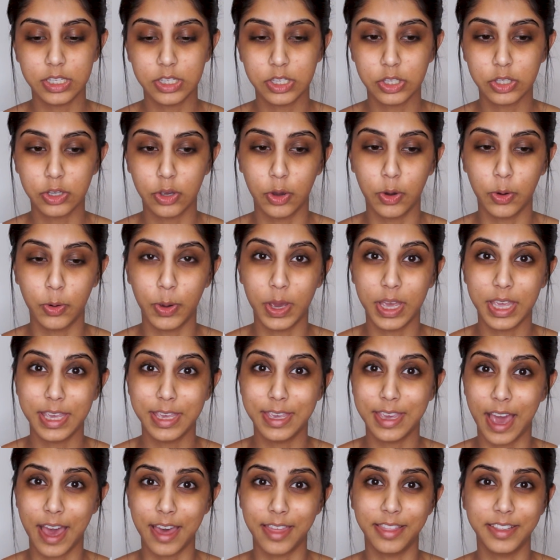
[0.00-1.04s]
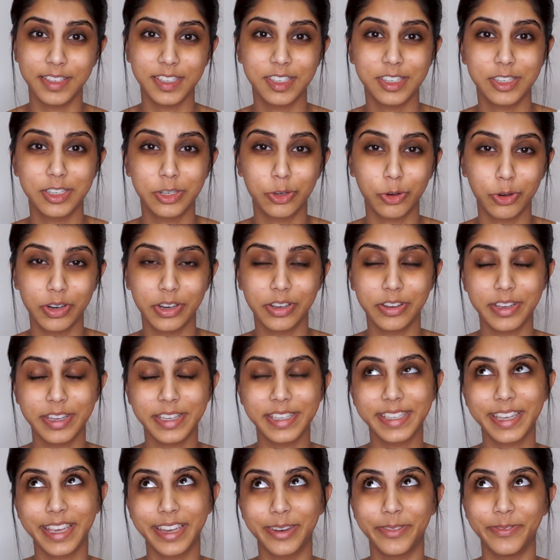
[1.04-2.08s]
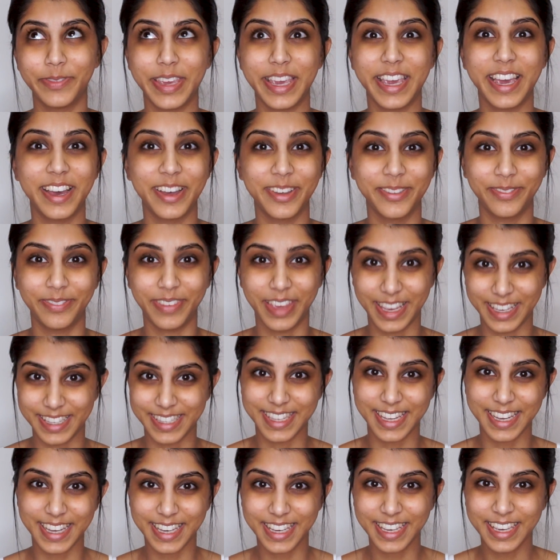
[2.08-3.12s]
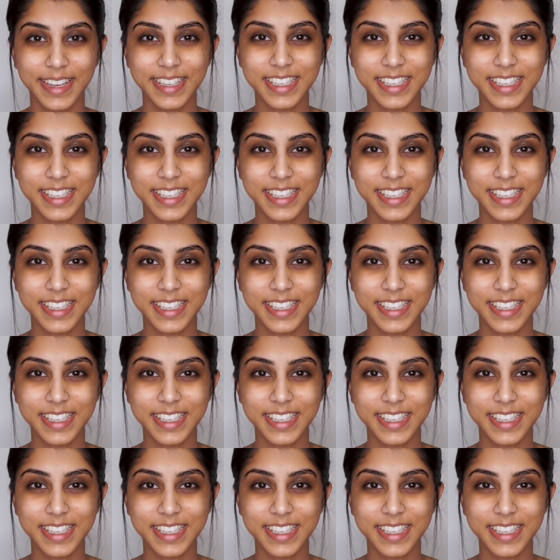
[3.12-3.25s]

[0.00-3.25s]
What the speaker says: So yeah, this tutorial is going to be amazing.